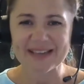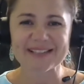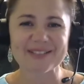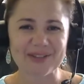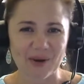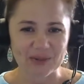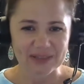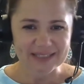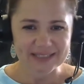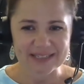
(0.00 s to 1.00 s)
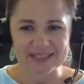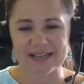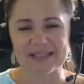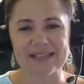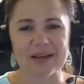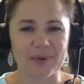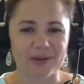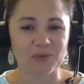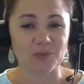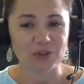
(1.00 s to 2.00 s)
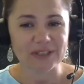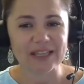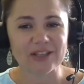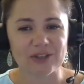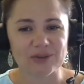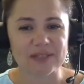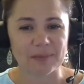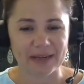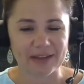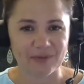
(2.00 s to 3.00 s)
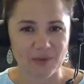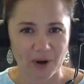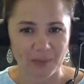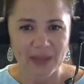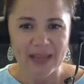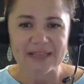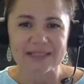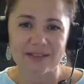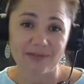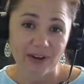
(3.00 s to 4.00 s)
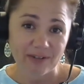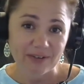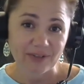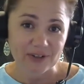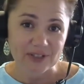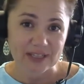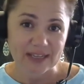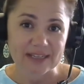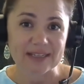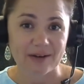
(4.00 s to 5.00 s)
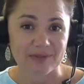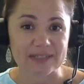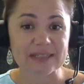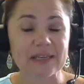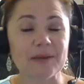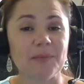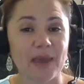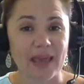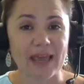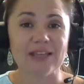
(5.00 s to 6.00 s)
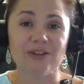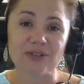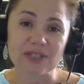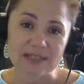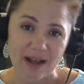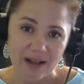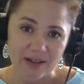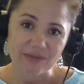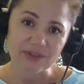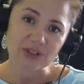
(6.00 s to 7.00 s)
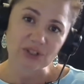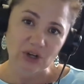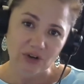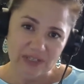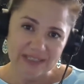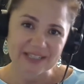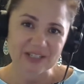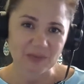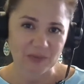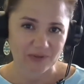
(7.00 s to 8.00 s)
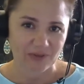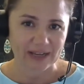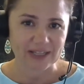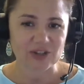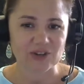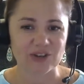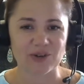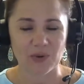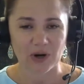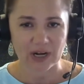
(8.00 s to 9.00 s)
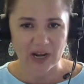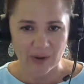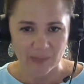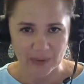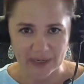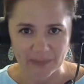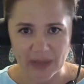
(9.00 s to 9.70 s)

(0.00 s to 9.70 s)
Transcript: So let's discuss about what can you use the money for. So the very first thing is obviously paying yourself for the services you provide to your company,